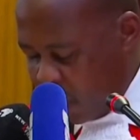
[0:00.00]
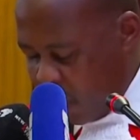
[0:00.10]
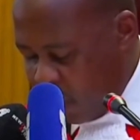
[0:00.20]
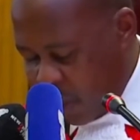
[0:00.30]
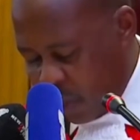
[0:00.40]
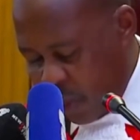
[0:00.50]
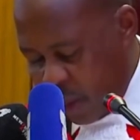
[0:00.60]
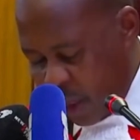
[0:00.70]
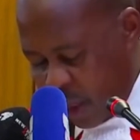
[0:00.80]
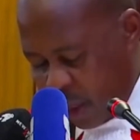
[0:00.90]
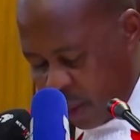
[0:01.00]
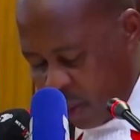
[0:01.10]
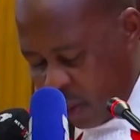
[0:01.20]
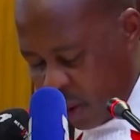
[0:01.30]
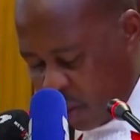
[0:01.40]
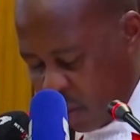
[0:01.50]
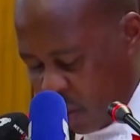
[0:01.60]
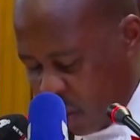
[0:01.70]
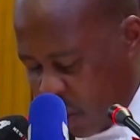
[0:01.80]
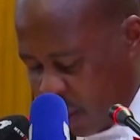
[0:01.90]
over 20 years to
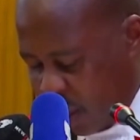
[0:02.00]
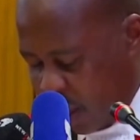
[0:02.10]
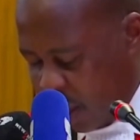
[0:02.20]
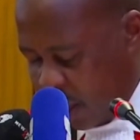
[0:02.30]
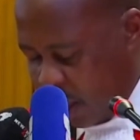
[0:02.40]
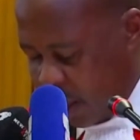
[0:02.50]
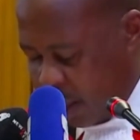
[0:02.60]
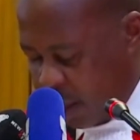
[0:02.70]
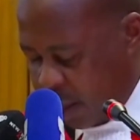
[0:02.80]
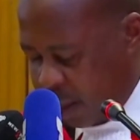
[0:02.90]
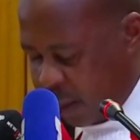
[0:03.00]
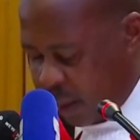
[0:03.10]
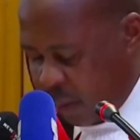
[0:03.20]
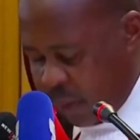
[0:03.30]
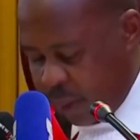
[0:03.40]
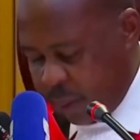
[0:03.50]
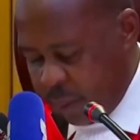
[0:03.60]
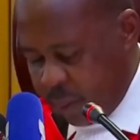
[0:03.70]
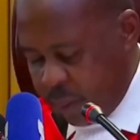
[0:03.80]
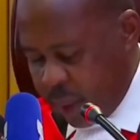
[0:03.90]
disclose what he did in 1987.
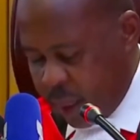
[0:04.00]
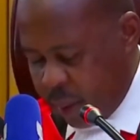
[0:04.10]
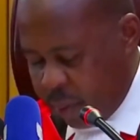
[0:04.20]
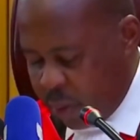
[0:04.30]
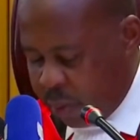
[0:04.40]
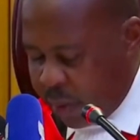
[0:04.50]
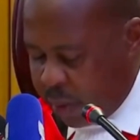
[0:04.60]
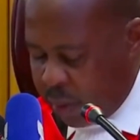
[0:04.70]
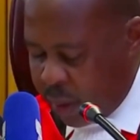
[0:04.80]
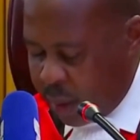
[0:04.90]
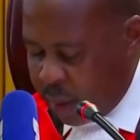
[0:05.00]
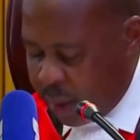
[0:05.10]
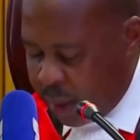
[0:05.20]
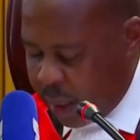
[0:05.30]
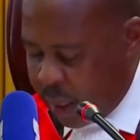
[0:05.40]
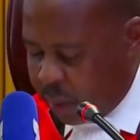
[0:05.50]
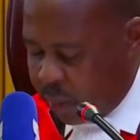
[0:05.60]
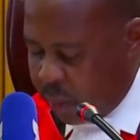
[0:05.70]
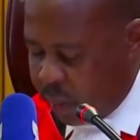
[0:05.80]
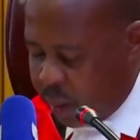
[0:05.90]
I'm not persuaded that the
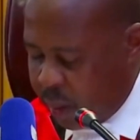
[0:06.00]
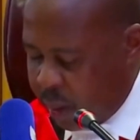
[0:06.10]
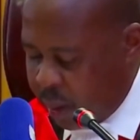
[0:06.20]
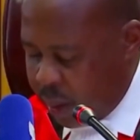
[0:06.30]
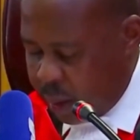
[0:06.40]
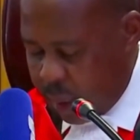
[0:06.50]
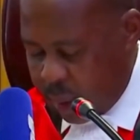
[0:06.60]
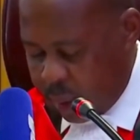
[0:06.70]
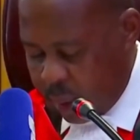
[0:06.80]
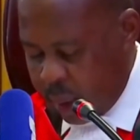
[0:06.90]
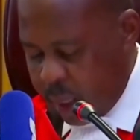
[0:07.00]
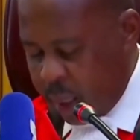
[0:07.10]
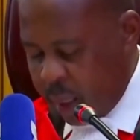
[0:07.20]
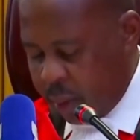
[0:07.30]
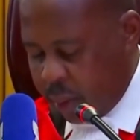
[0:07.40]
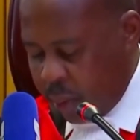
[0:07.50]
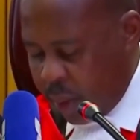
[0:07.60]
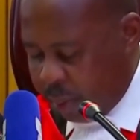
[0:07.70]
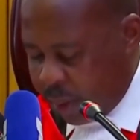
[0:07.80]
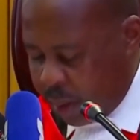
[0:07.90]
accused indeed had a true
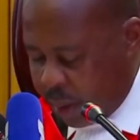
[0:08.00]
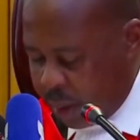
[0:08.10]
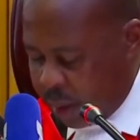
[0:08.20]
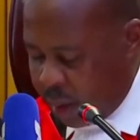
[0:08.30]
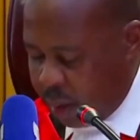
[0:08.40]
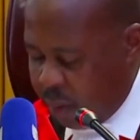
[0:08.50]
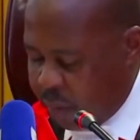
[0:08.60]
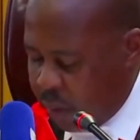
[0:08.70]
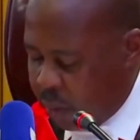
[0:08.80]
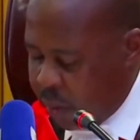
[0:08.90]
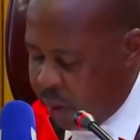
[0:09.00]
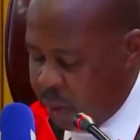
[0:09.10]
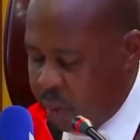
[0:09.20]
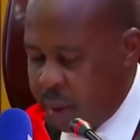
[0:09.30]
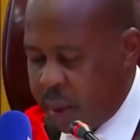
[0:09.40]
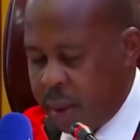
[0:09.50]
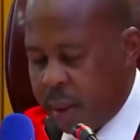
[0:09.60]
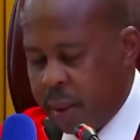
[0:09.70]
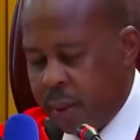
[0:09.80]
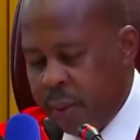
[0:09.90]
appreciation of the
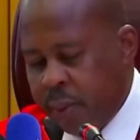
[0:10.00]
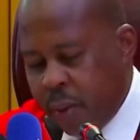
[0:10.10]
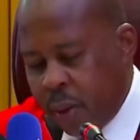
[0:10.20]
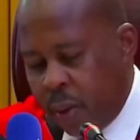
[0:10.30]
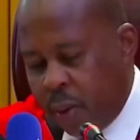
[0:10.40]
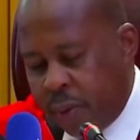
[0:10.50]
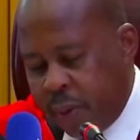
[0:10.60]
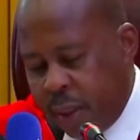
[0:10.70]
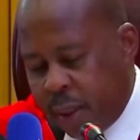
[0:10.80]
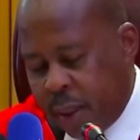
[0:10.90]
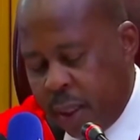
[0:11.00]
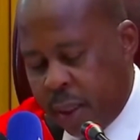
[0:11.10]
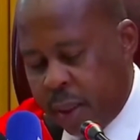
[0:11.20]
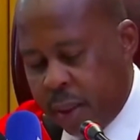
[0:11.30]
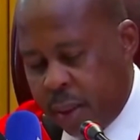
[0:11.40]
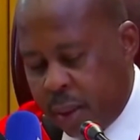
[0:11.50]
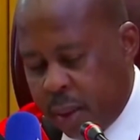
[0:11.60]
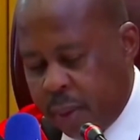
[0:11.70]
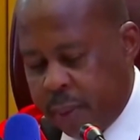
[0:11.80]
consequences of his actions.